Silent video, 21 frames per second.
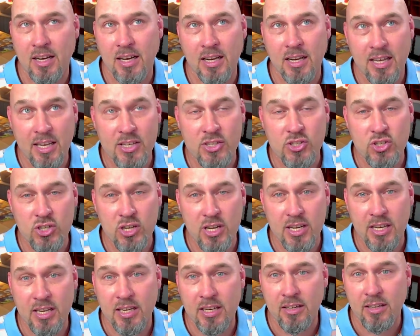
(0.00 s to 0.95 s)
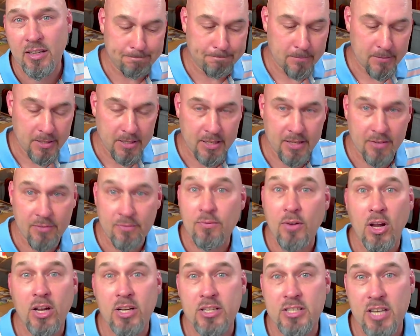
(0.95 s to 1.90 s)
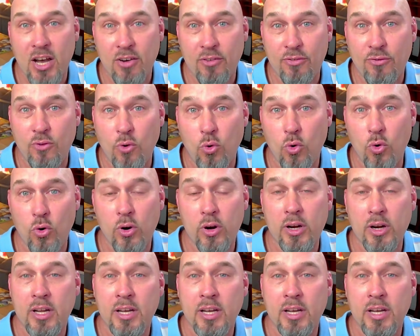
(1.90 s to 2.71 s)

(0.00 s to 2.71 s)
e.g., Volatile Ford,